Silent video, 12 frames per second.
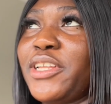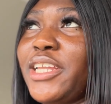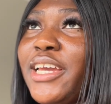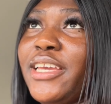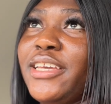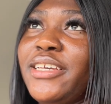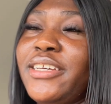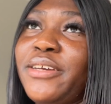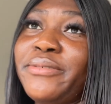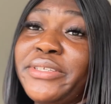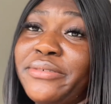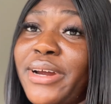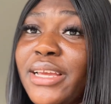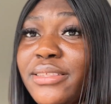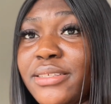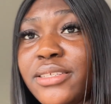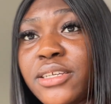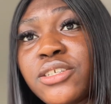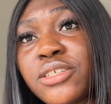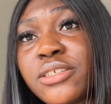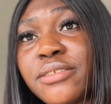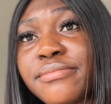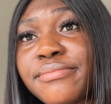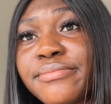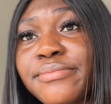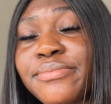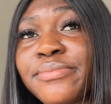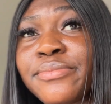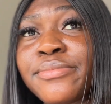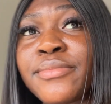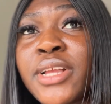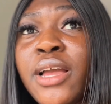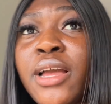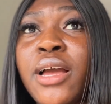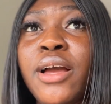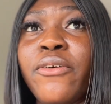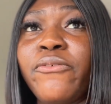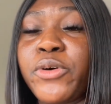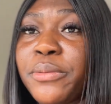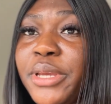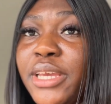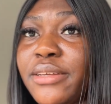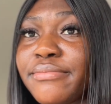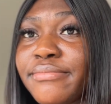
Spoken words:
like it was the right decision for me.